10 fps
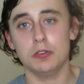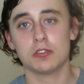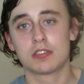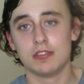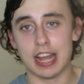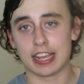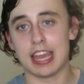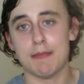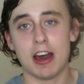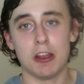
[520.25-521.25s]
news that
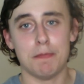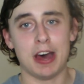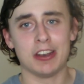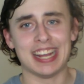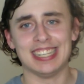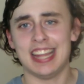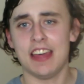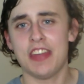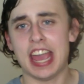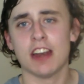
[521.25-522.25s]
came out about a 10th